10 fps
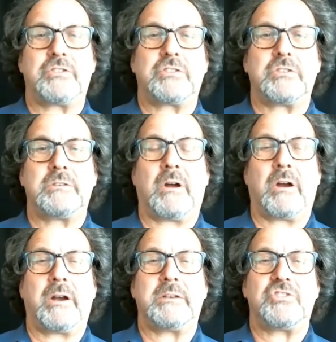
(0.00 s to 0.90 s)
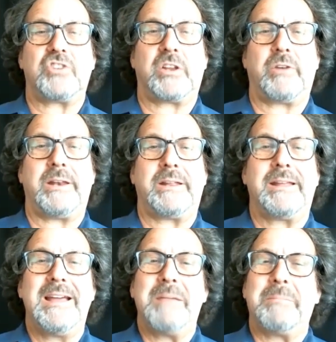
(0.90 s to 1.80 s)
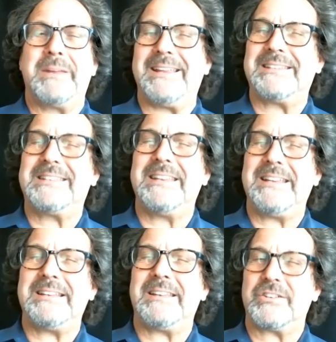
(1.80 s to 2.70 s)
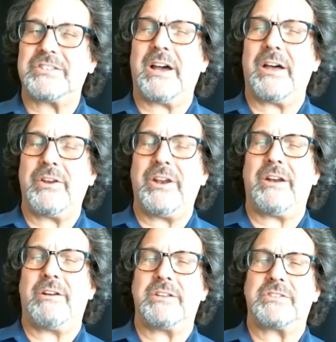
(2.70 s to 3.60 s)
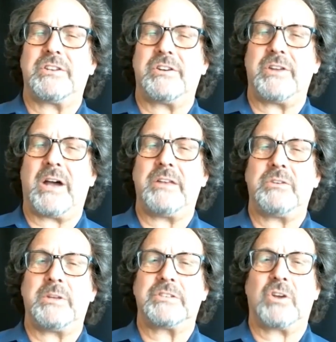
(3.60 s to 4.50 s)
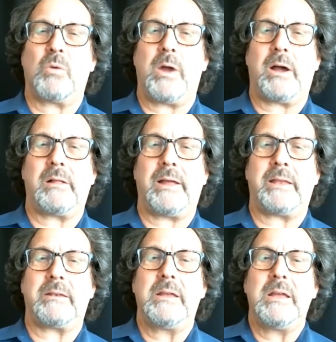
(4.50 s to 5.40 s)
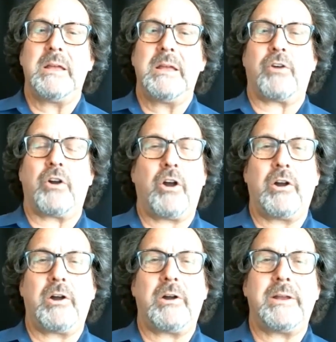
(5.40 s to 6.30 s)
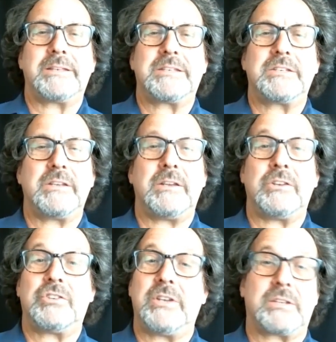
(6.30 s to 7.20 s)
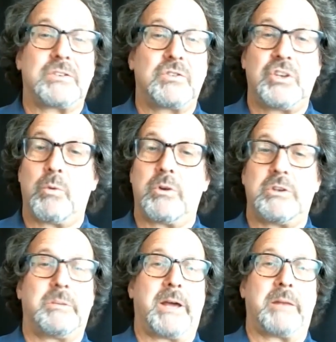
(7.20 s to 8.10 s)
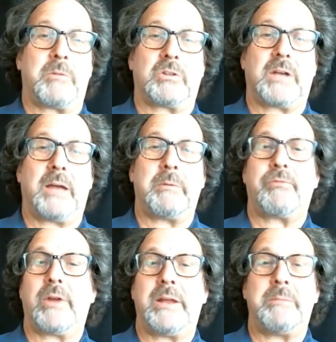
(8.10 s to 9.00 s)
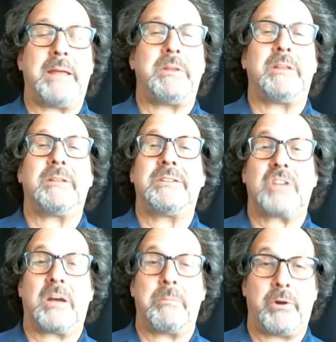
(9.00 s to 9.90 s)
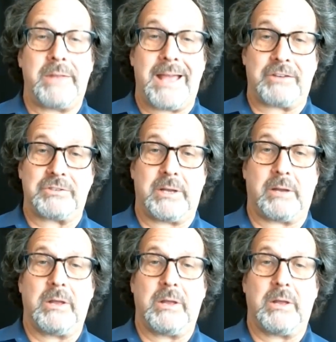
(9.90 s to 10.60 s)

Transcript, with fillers: are, are degenerating. But he's he, there's other areas that are not doing so well. And for her, it's she has to, she worries about him all the time, afraid maybe he's going to burn the house down,